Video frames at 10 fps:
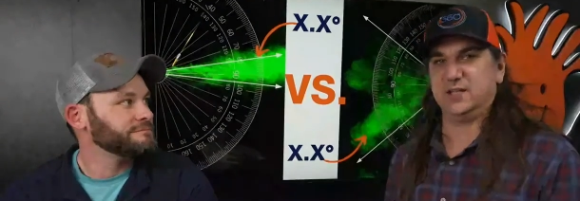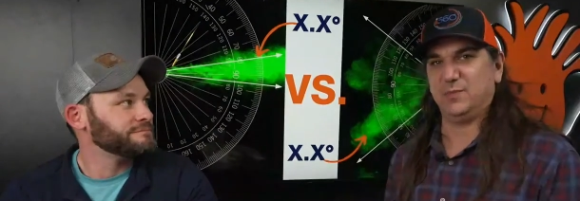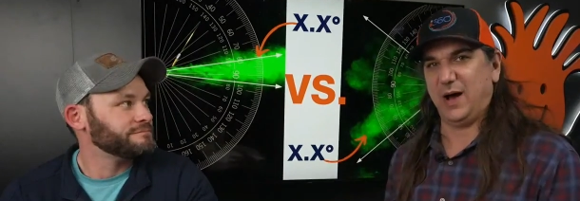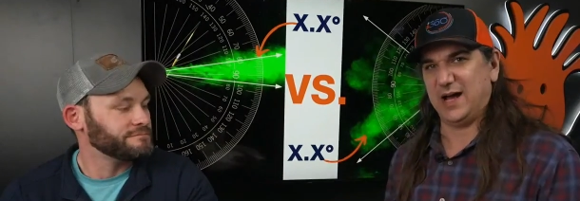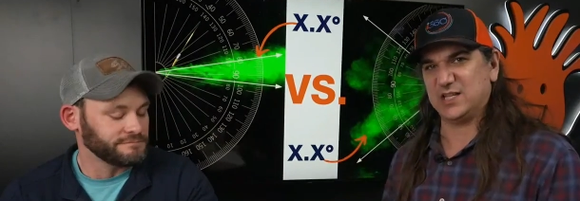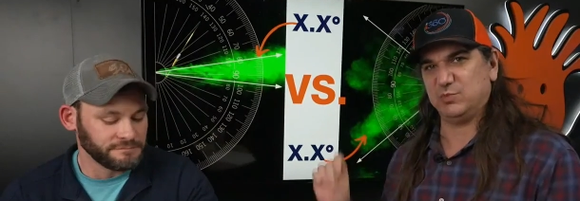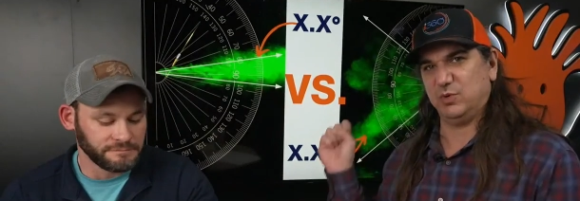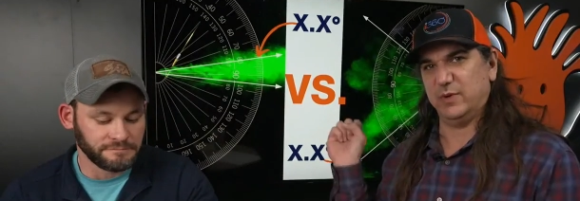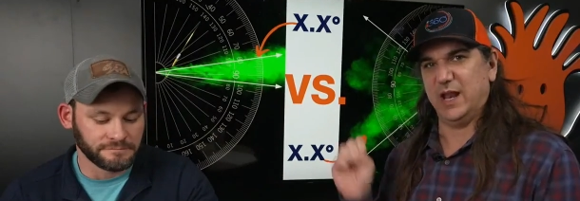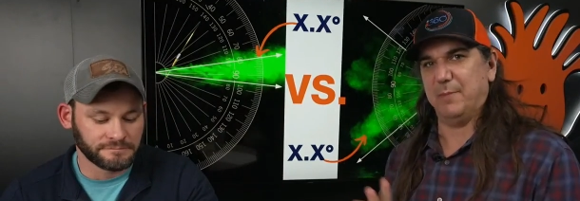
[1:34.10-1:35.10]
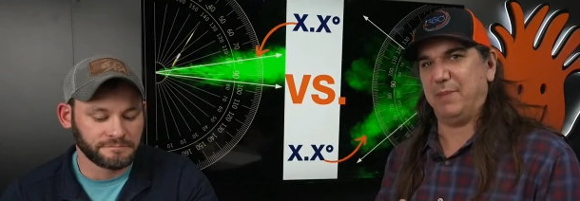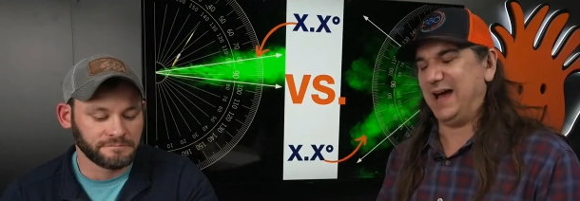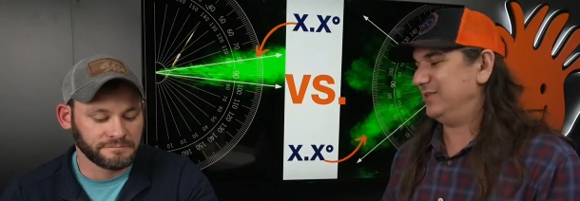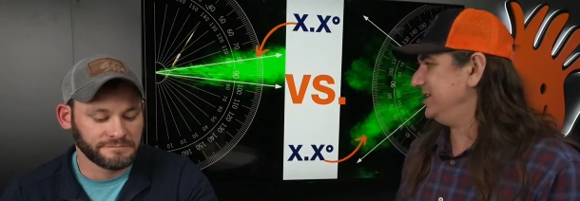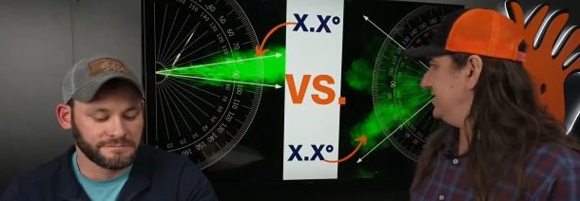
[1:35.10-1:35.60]
Speaker 1: as possible, but not
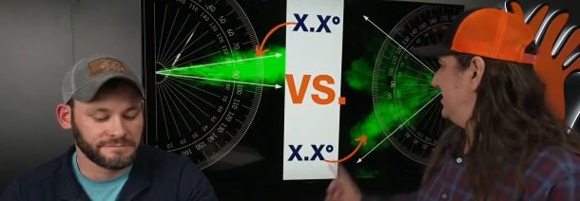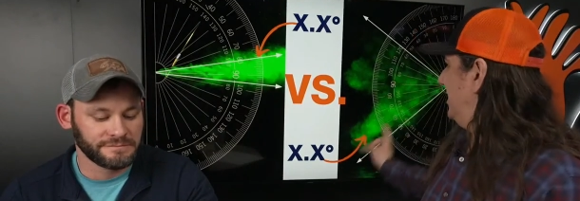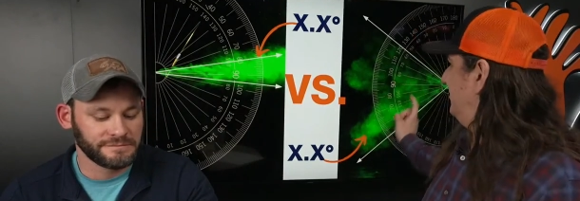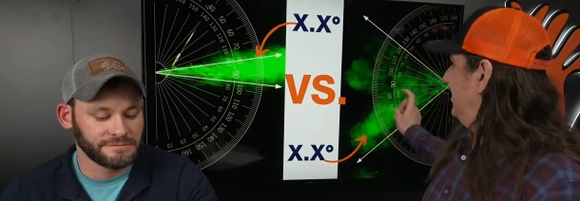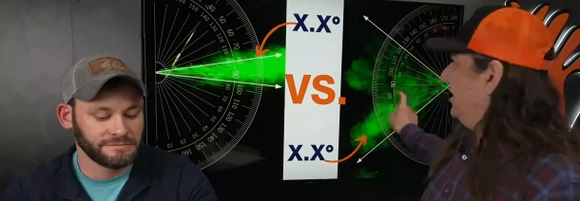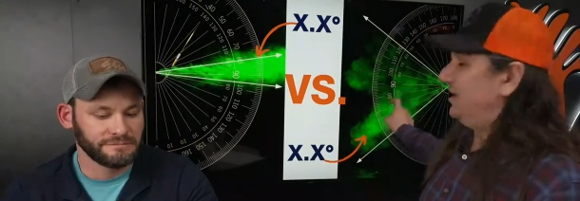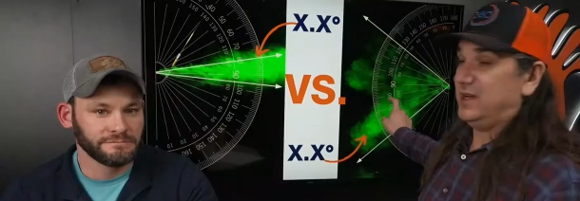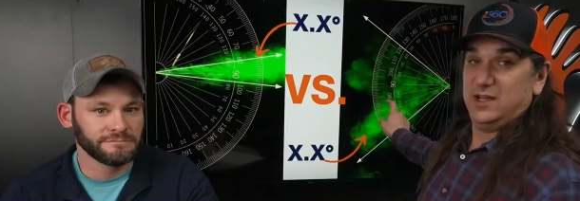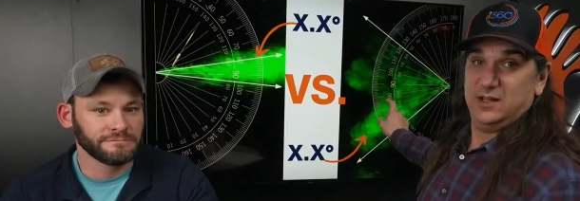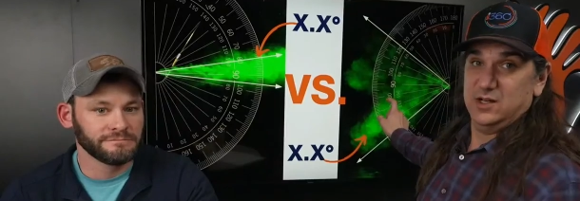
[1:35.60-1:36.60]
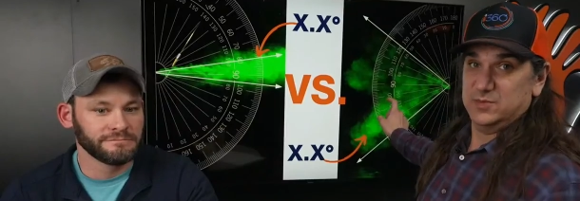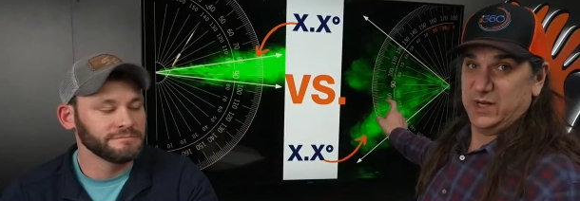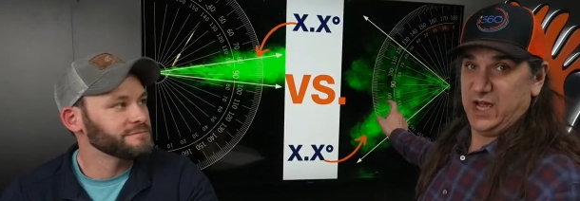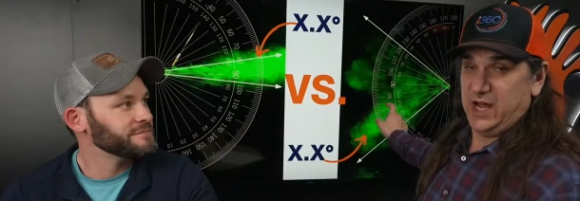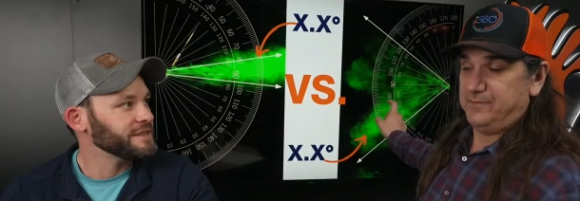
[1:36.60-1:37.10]
pounding stuff. There's my
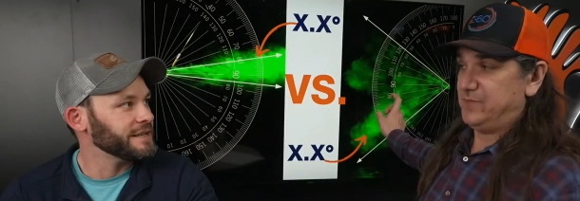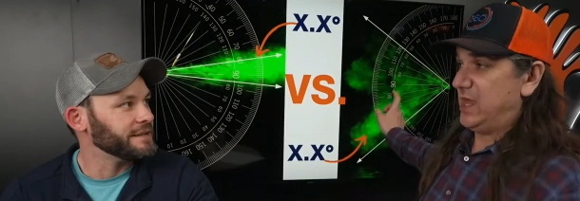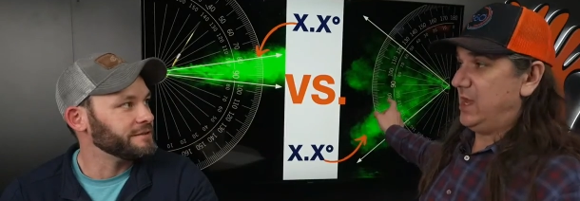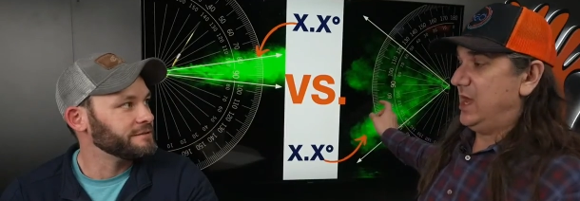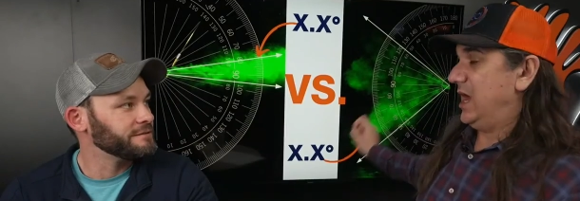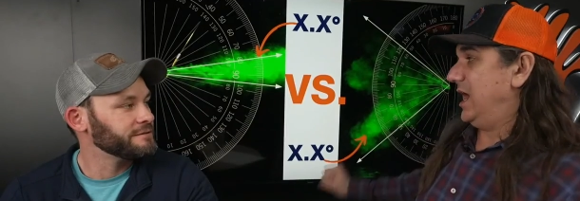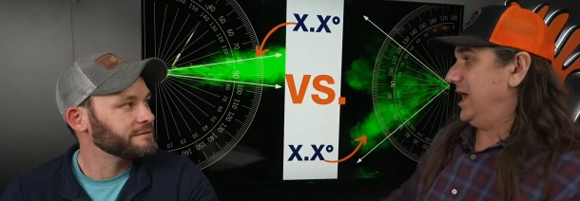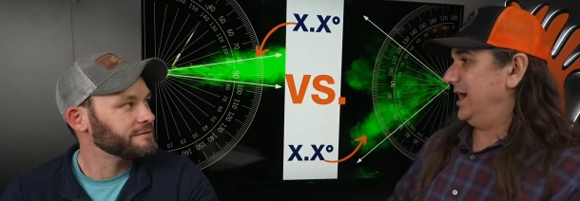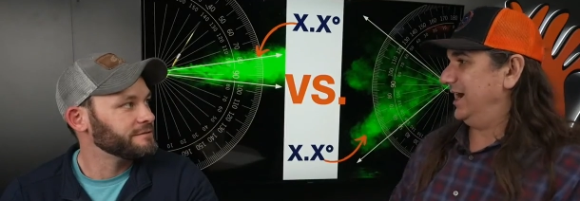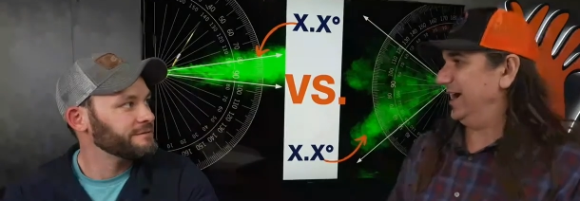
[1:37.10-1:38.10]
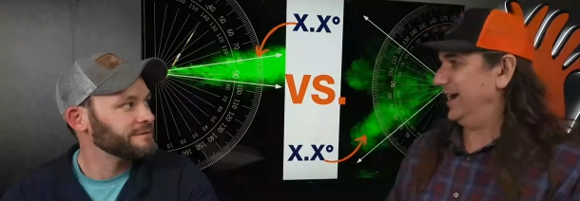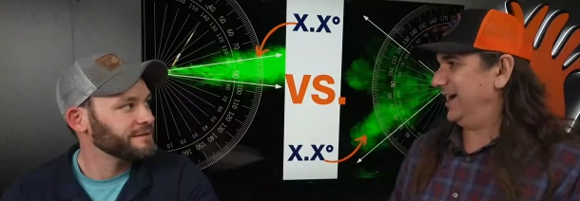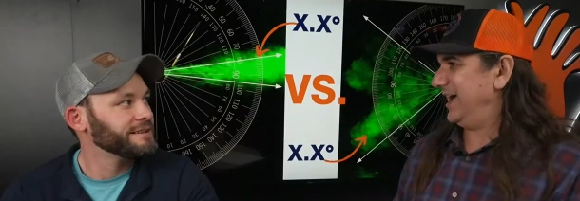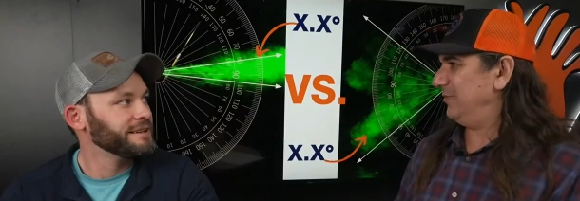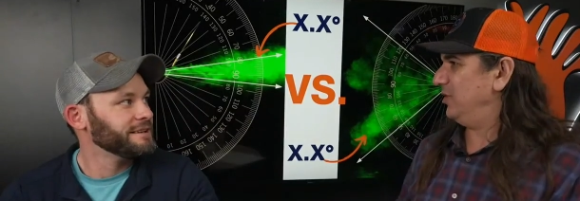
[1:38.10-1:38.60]
guy. Yeah. Uh,
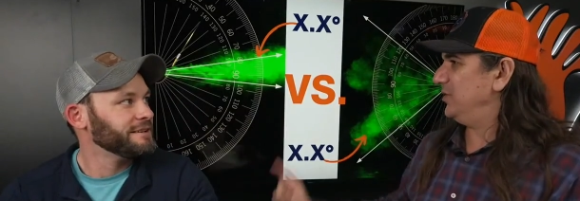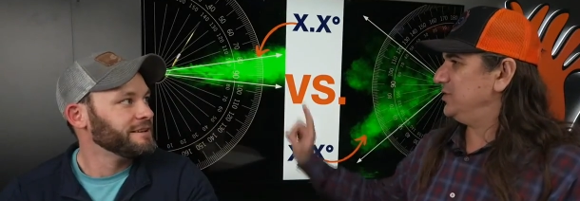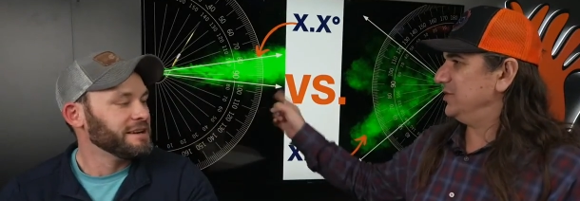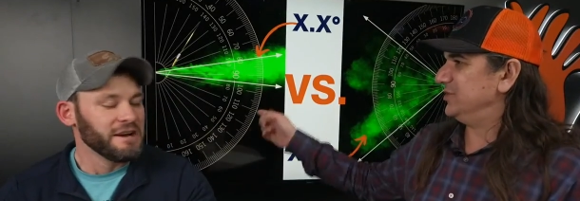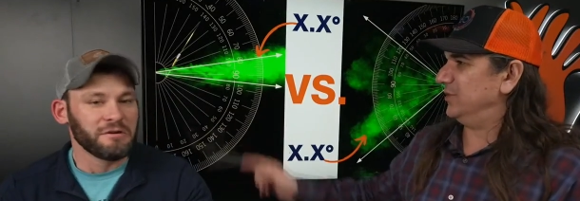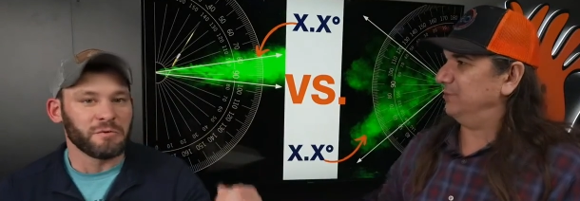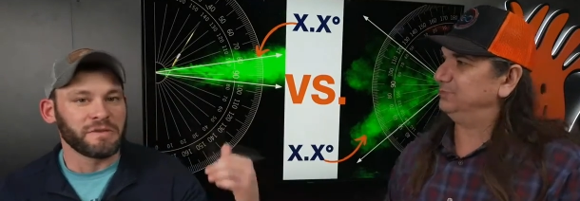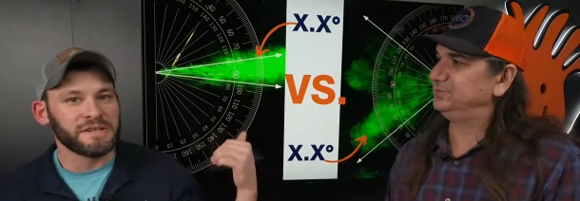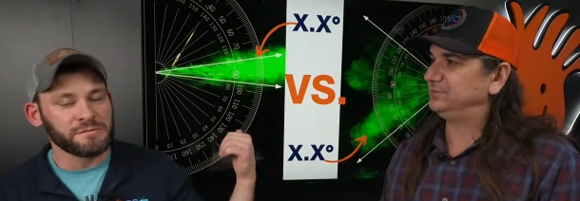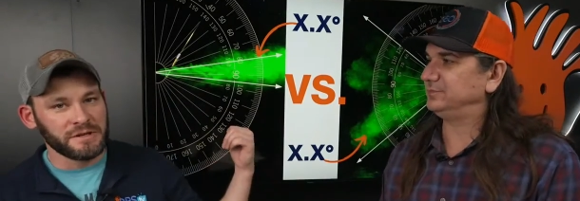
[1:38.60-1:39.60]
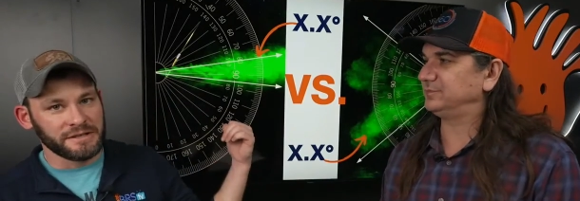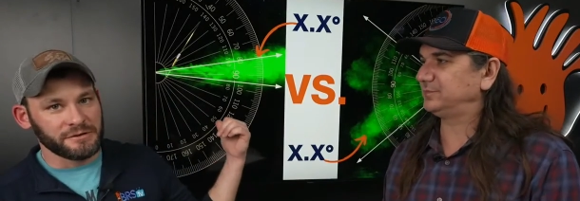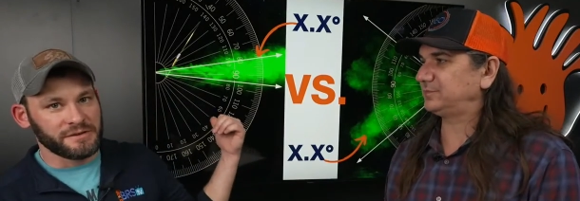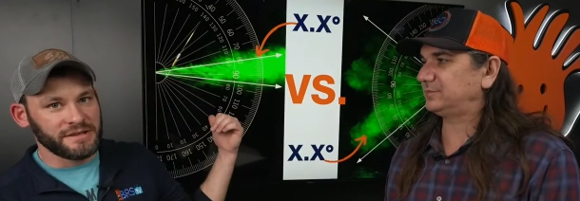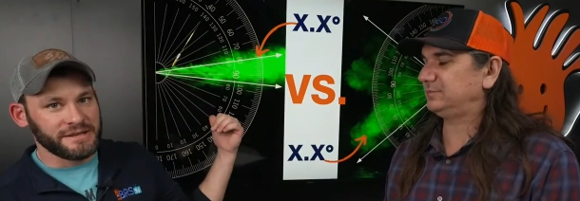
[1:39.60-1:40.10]
and where would you want this one? Well, this one you
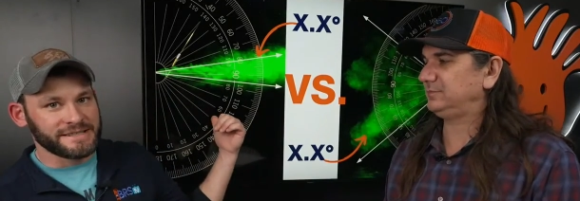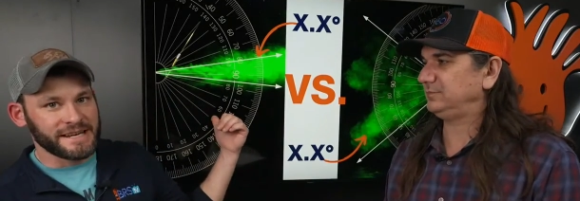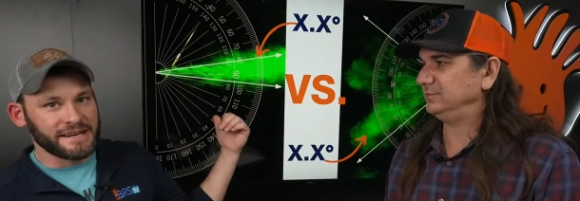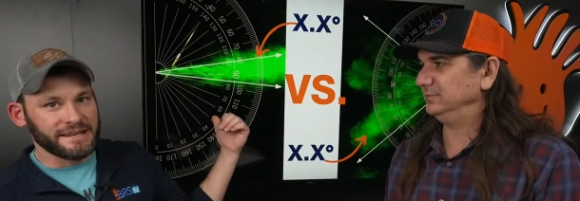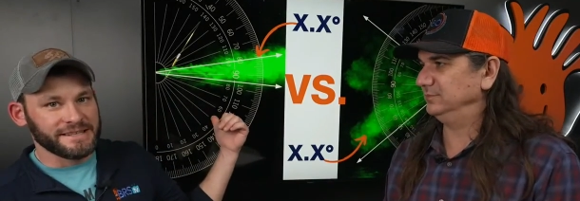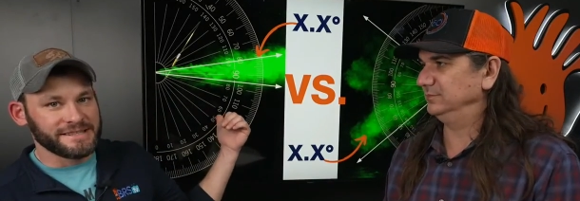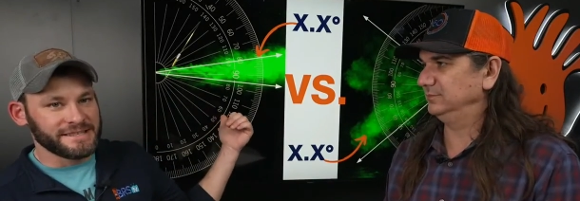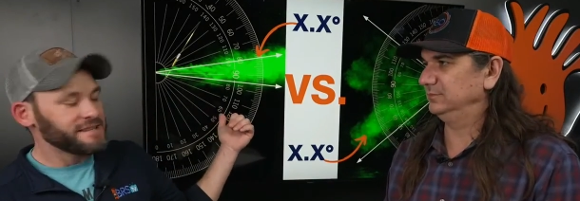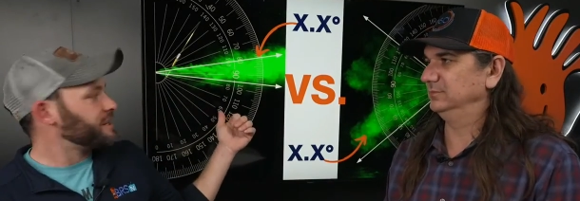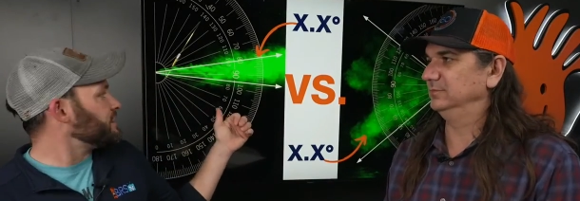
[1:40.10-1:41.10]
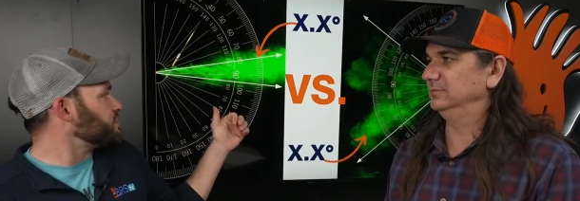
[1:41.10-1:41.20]
Speaker 2: see, it's like, is this like a